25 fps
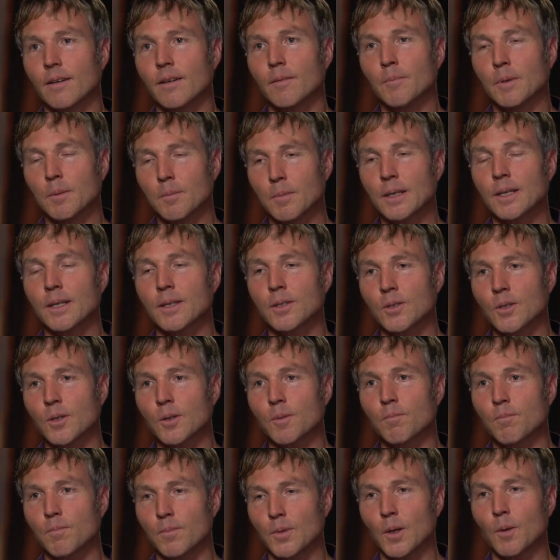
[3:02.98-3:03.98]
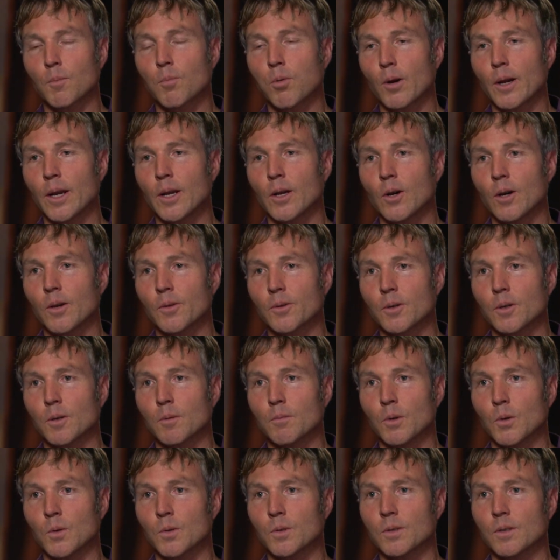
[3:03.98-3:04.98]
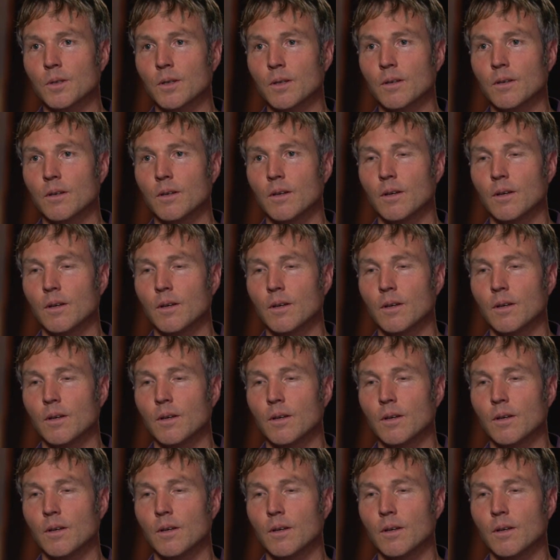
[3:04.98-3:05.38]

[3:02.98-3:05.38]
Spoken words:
I mean, because you're preying on their emotion.